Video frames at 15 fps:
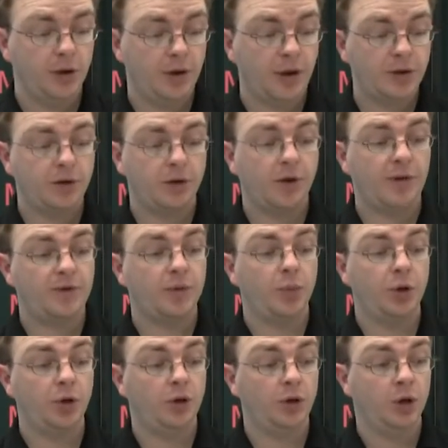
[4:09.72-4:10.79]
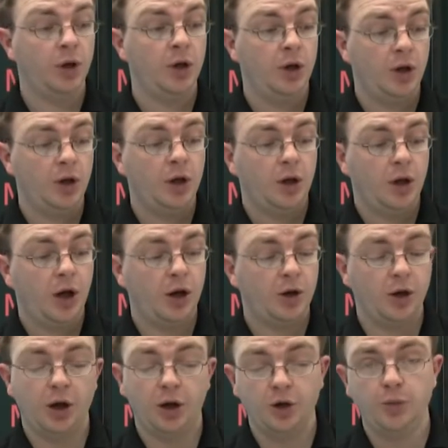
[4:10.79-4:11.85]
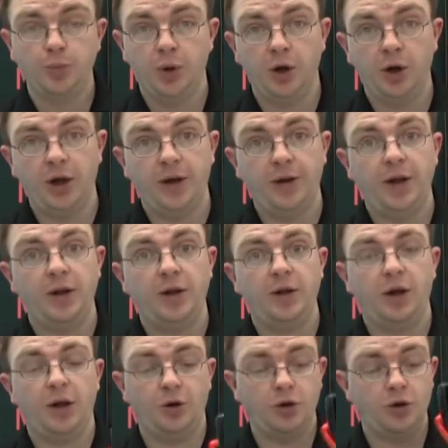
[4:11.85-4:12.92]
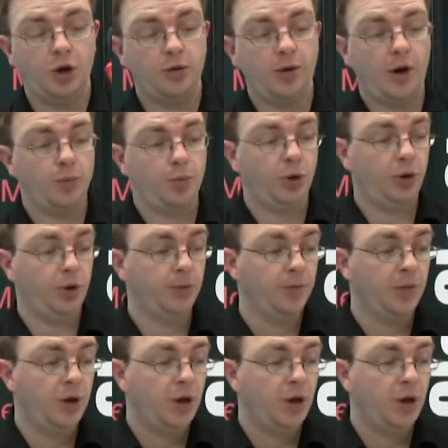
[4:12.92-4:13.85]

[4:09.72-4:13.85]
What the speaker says: that's the Grafter pole. A good pole, I think, a good all-round pole.